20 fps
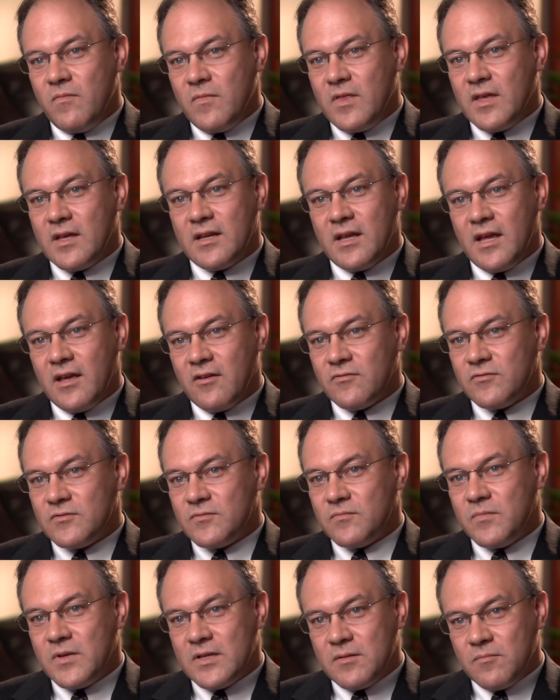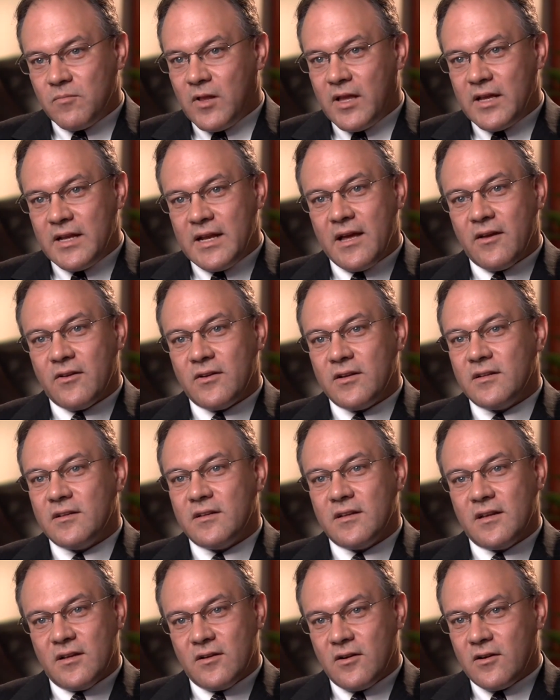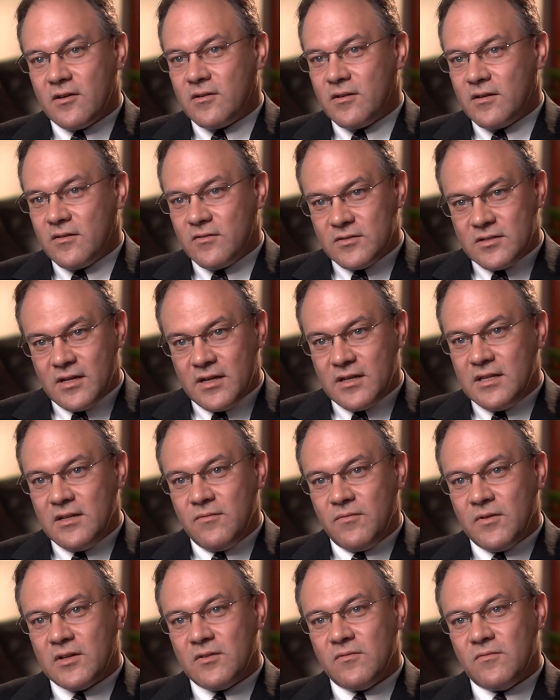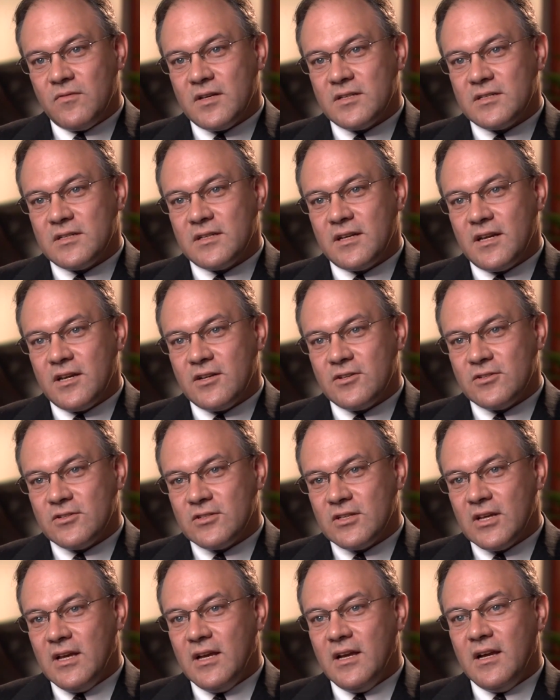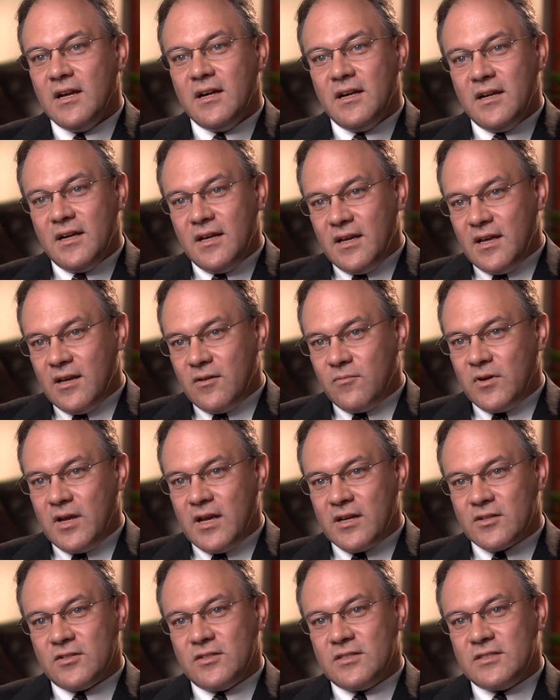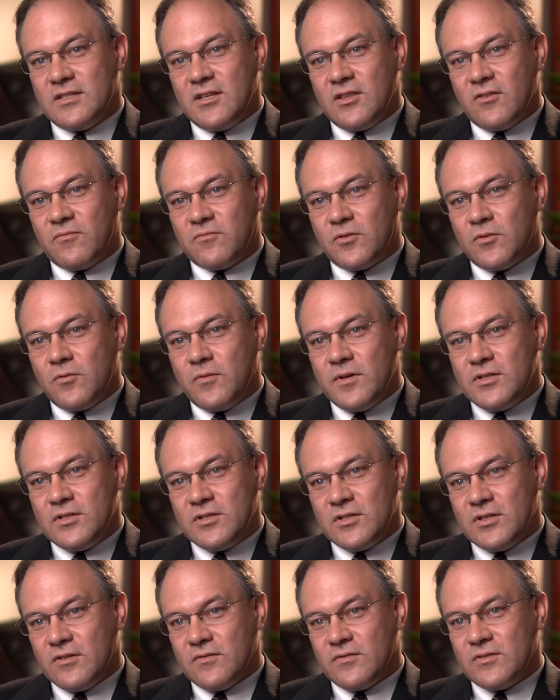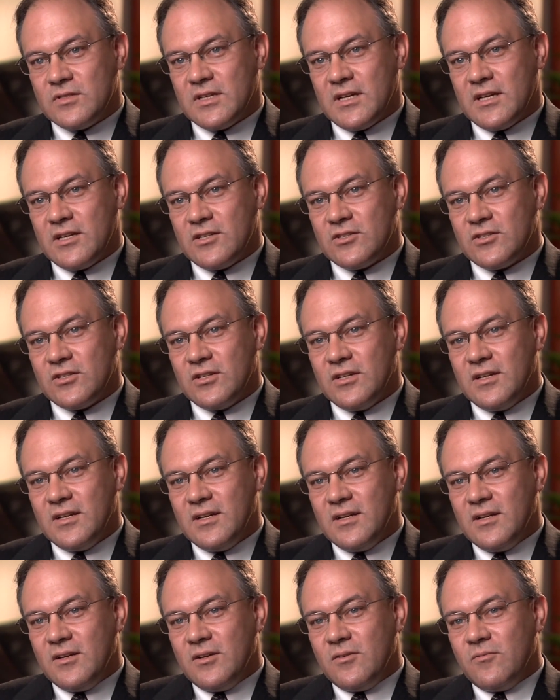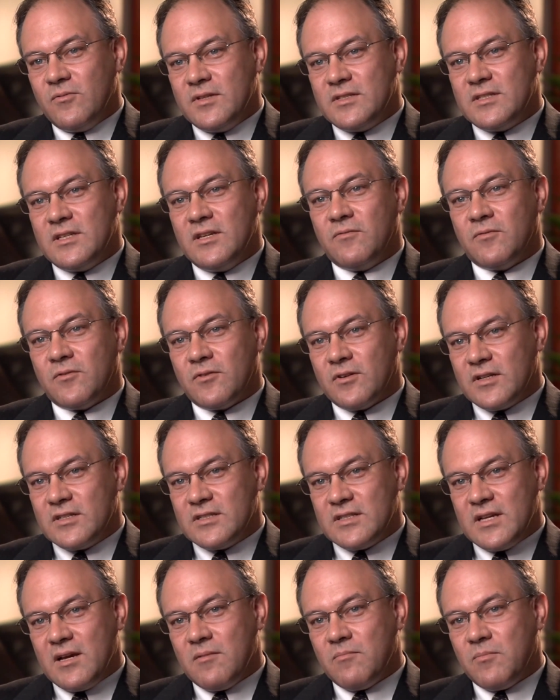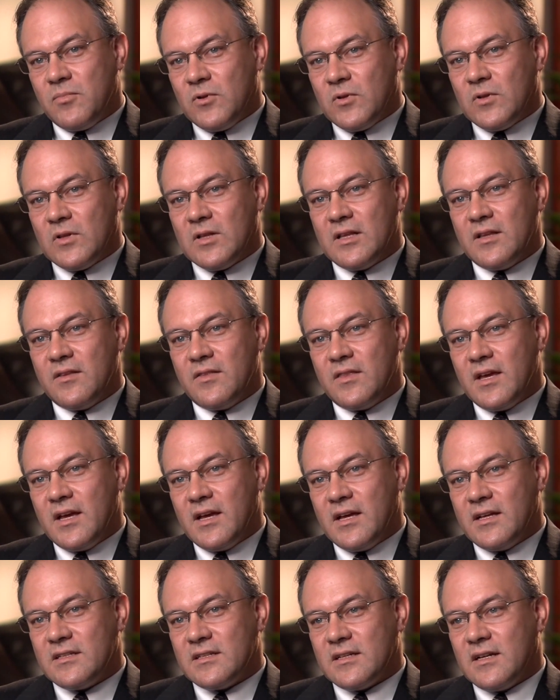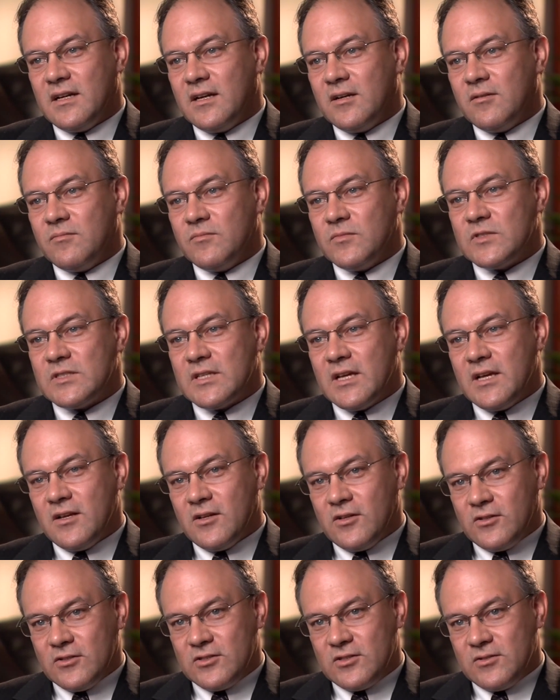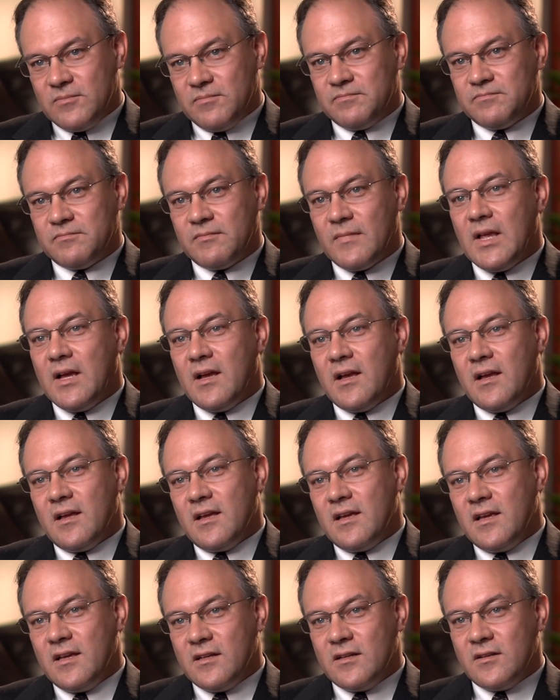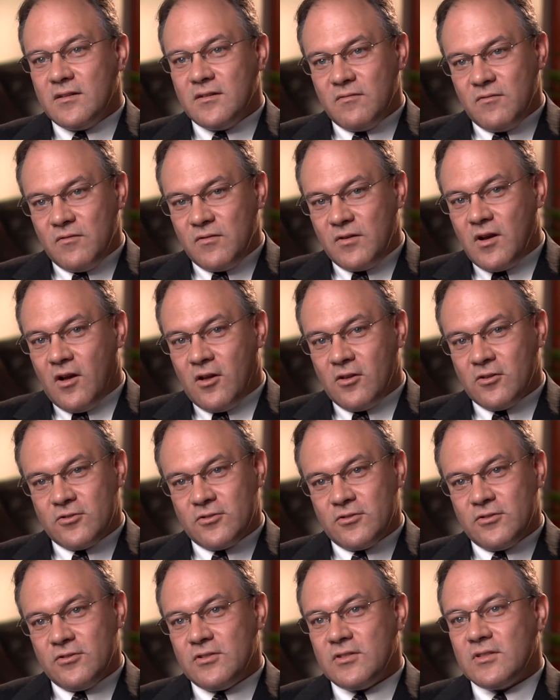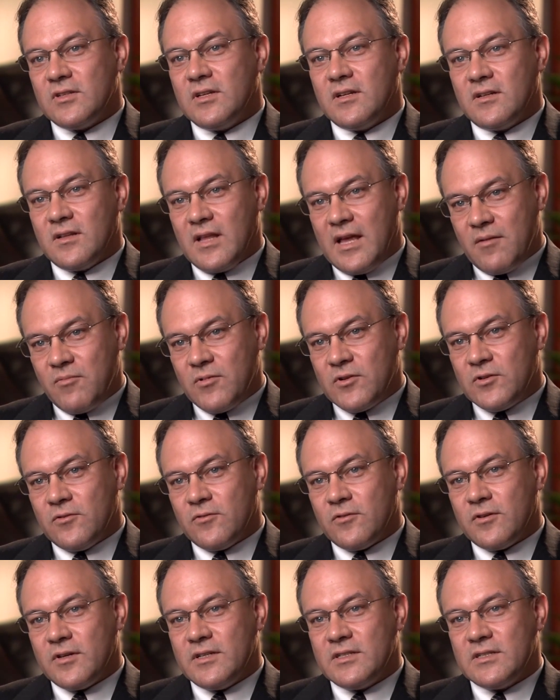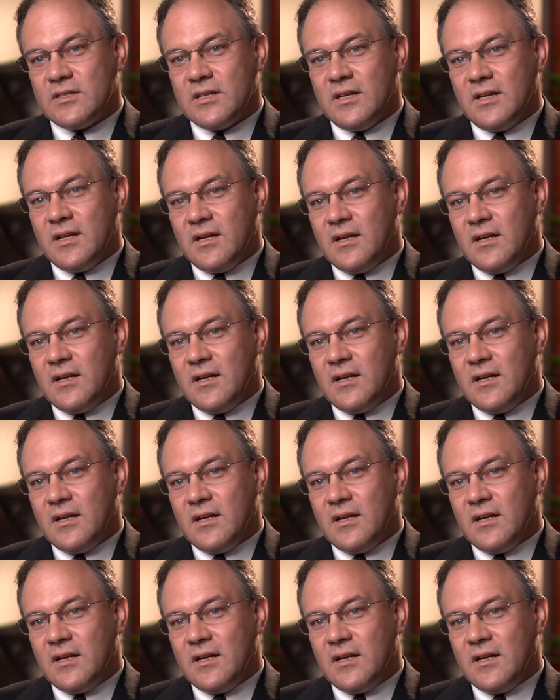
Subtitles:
that has been played out in our scientific investigations. And we actually see the fruition of such. We see, for example, that cells in cultures, in laboratories,